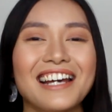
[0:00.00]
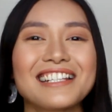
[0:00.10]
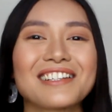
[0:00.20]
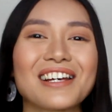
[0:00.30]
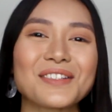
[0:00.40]

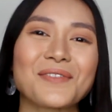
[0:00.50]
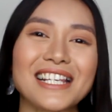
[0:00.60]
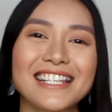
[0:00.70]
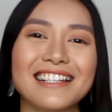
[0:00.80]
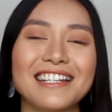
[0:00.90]
So that's
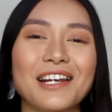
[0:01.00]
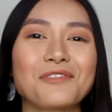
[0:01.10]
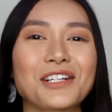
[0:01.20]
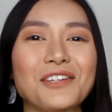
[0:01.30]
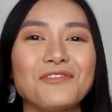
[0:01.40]
basically
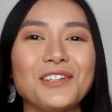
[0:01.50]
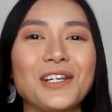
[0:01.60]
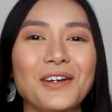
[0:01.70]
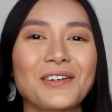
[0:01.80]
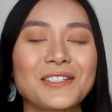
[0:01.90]
it for the
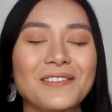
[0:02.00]
video.